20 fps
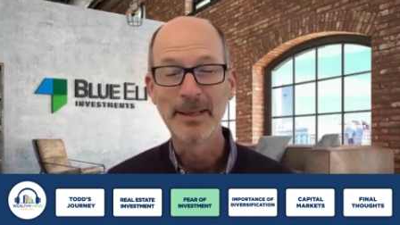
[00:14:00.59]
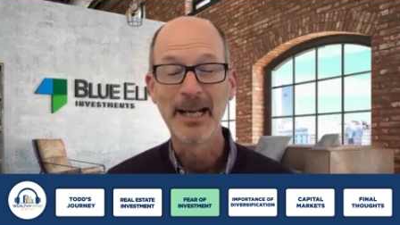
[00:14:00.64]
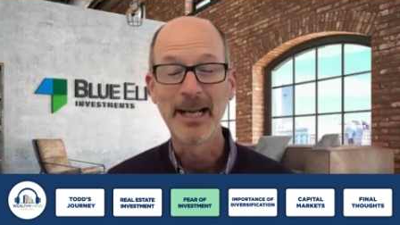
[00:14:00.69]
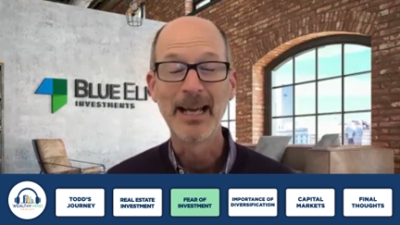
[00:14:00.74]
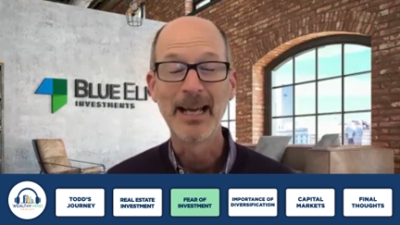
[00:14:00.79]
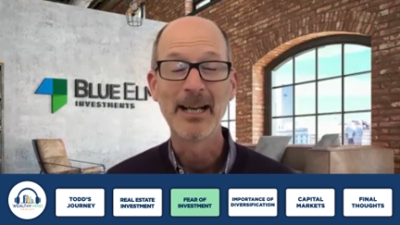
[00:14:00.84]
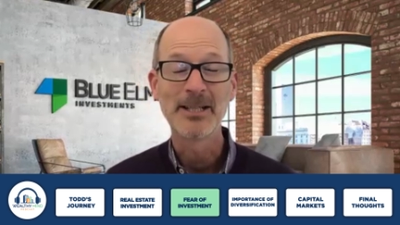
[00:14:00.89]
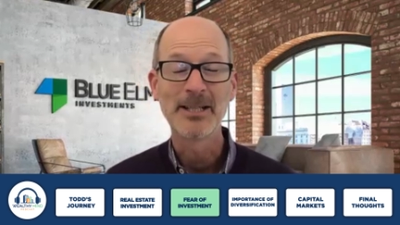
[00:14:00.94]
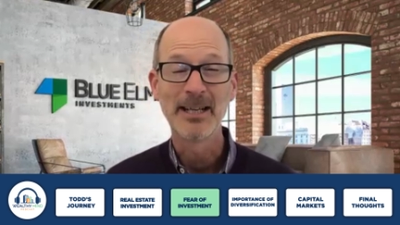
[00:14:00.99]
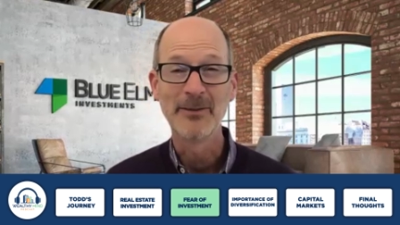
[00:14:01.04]
I mean,
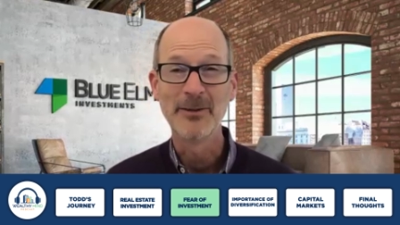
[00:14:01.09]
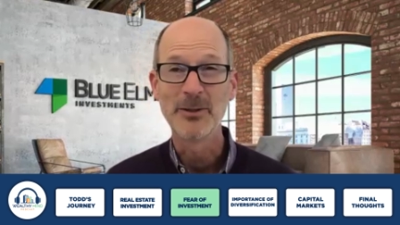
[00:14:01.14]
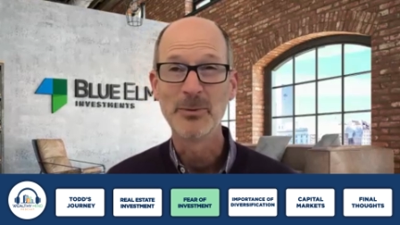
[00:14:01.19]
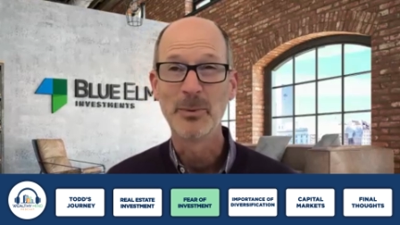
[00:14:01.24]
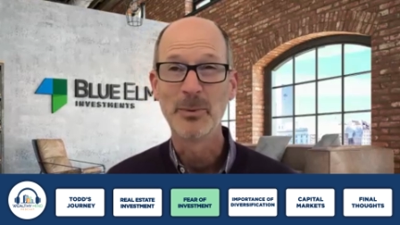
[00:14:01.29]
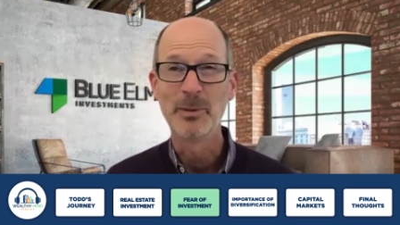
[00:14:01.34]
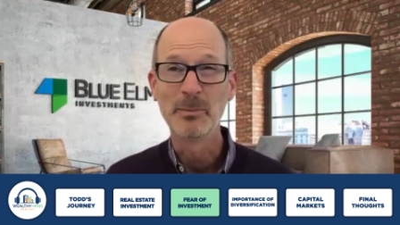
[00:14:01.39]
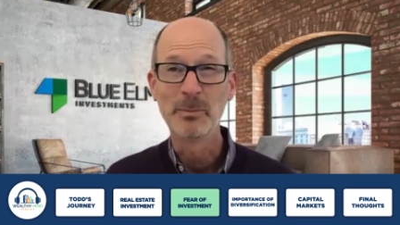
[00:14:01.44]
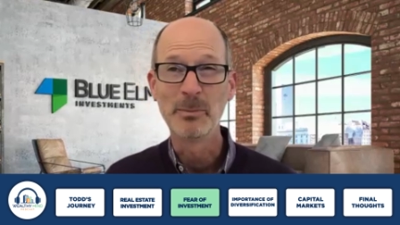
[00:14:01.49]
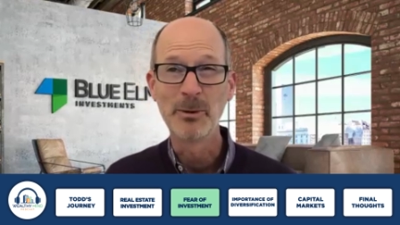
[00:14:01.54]
I actually had
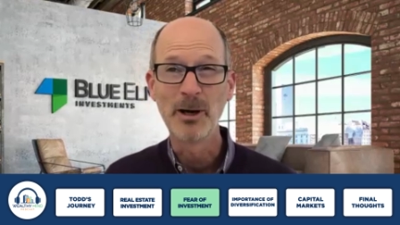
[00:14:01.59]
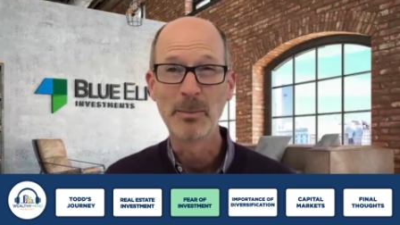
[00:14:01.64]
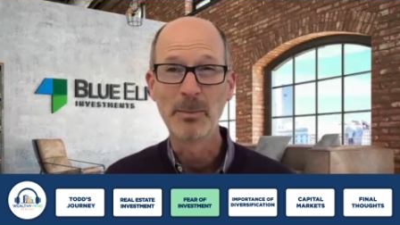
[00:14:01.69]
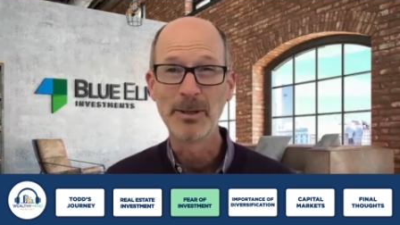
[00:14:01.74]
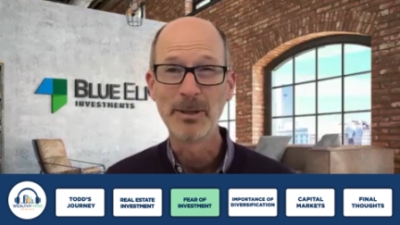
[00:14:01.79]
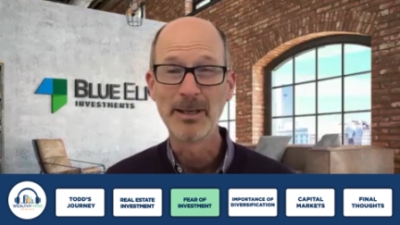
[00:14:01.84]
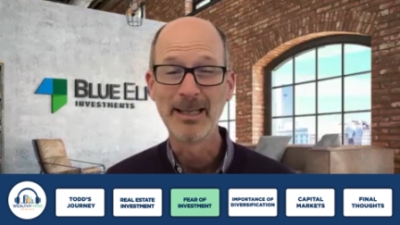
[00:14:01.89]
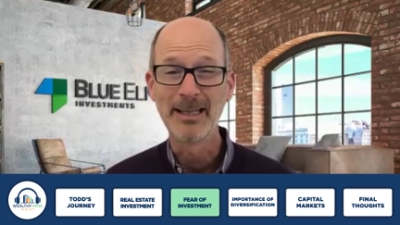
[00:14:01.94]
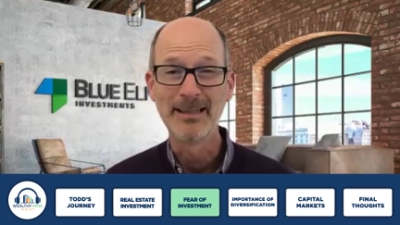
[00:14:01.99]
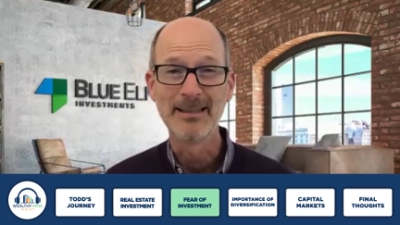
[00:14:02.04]
this one
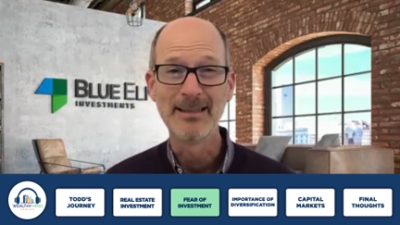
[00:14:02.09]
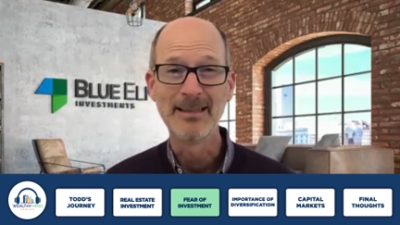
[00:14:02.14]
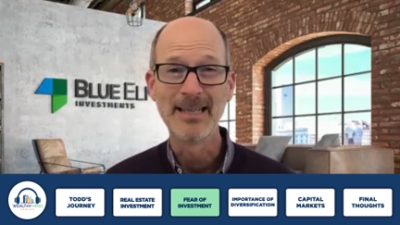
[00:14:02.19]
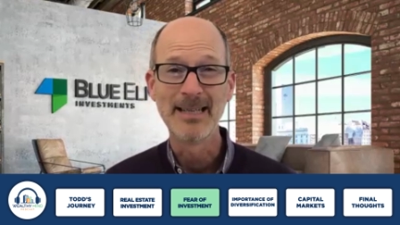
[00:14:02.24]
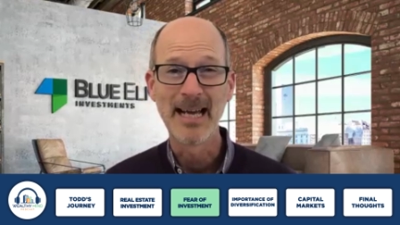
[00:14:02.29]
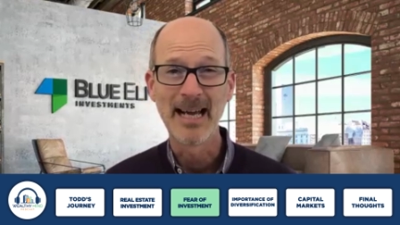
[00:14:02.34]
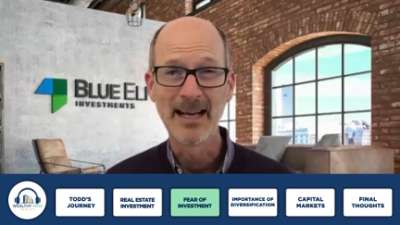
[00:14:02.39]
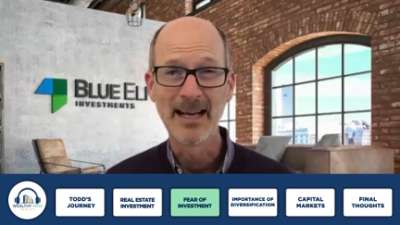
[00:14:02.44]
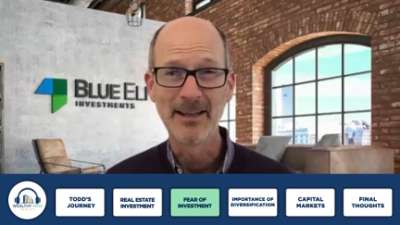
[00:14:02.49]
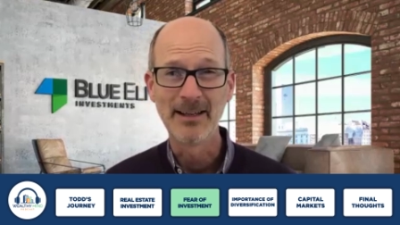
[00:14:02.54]
property
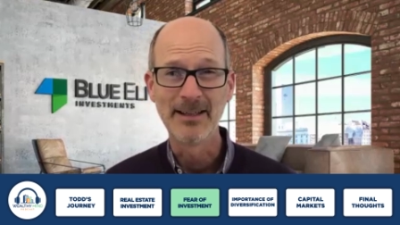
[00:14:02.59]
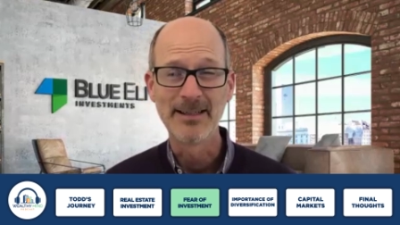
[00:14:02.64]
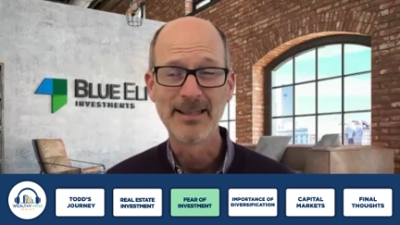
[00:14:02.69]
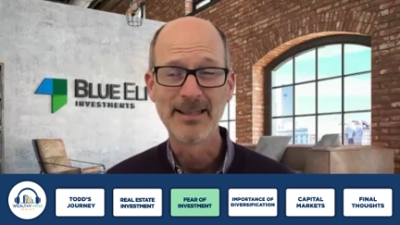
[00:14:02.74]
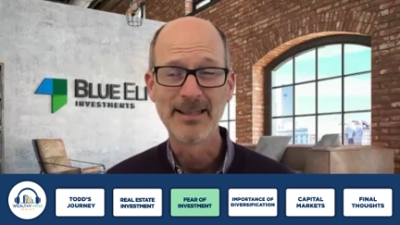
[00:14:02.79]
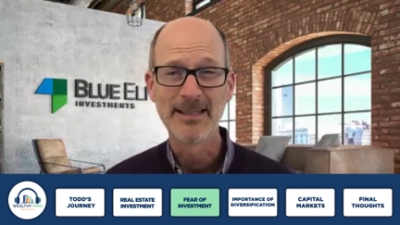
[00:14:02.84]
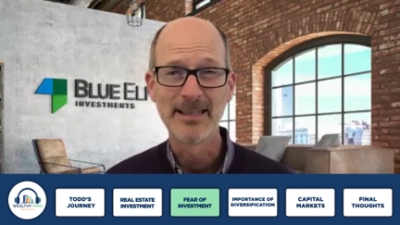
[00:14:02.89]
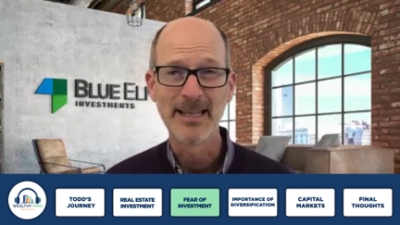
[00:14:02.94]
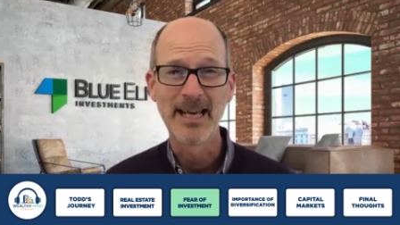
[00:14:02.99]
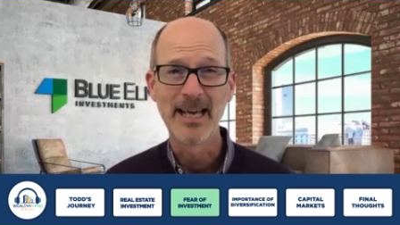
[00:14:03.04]
in
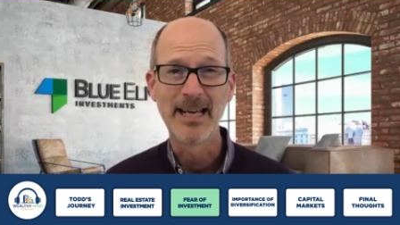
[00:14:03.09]
Dallas